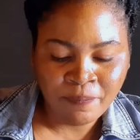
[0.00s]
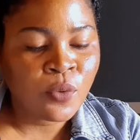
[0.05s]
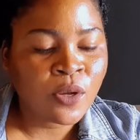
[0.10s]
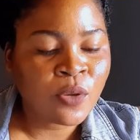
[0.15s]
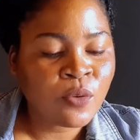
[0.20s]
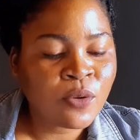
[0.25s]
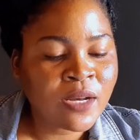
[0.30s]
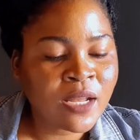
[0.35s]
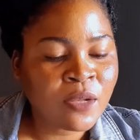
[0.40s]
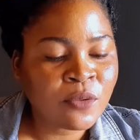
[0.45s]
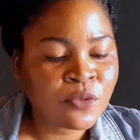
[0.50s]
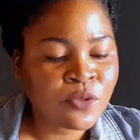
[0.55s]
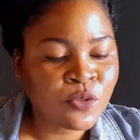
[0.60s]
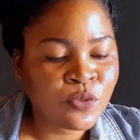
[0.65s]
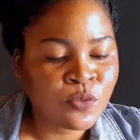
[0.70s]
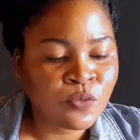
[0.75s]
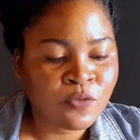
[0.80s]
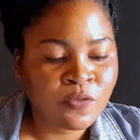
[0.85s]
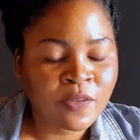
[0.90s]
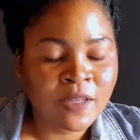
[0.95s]
We go now
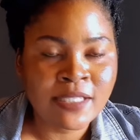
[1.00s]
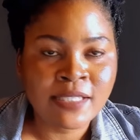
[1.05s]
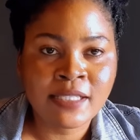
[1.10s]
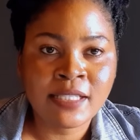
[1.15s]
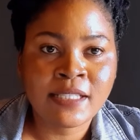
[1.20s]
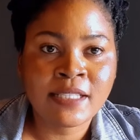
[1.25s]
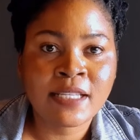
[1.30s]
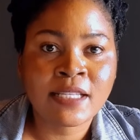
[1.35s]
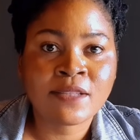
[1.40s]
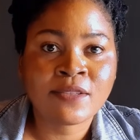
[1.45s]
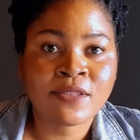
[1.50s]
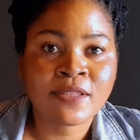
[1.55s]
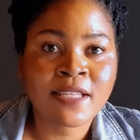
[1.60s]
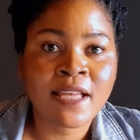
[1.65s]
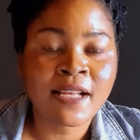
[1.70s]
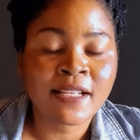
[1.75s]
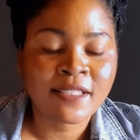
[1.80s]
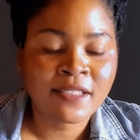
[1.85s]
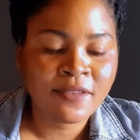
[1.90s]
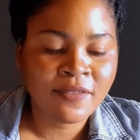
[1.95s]
to facilitators
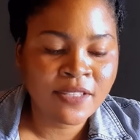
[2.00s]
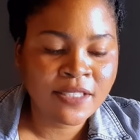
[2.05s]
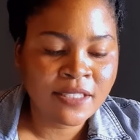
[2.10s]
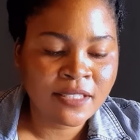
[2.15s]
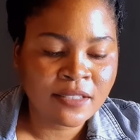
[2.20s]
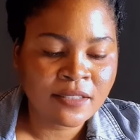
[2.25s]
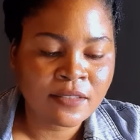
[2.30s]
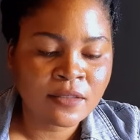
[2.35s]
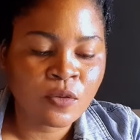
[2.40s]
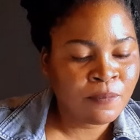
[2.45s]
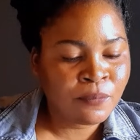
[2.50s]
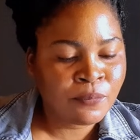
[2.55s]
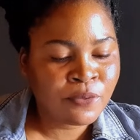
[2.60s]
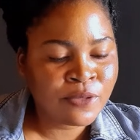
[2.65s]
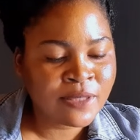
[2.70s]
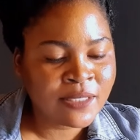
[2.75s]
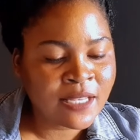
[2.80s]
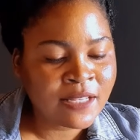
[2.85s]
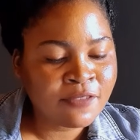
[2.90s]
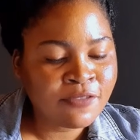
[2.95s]
activities. So
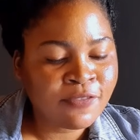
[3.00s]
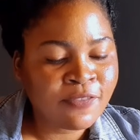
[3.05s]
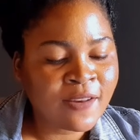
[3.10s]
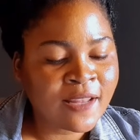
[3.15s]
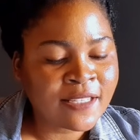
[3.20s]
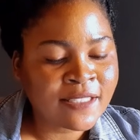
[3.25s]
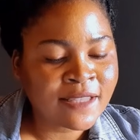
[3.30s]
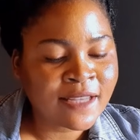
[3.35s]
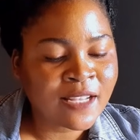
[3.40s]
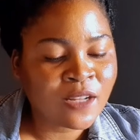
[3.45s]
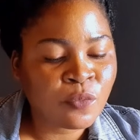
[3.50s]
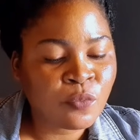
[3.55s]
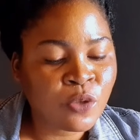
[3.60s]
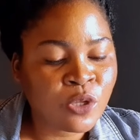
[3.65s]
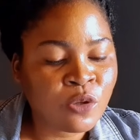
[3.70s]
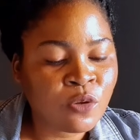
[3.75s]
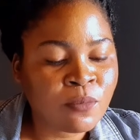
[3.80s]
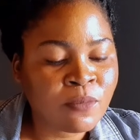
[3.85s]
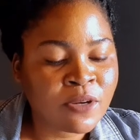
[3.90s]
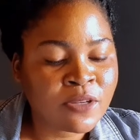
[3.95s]
present flashcard with
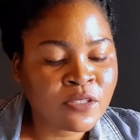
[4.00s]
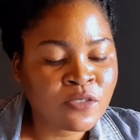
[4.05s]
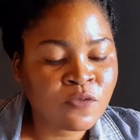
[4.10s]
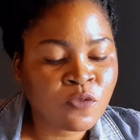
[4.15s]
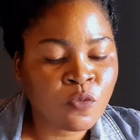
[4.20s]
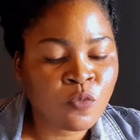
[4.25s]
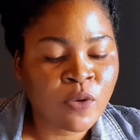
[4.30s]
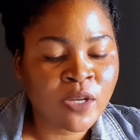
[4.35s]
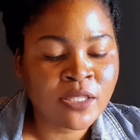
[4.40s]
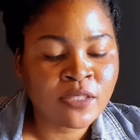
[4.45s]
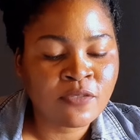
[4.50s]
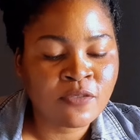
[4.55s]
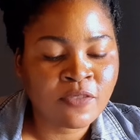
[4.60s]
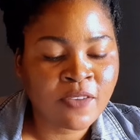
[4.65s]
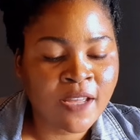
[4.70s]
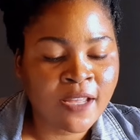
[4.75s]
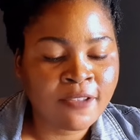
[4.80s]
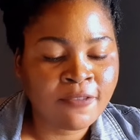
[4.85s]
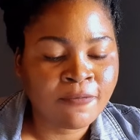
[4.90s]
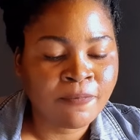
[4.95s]
numbers from 1 to
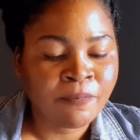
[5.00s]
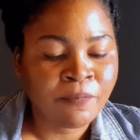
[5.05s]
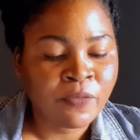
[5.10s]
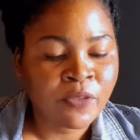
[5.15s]
5.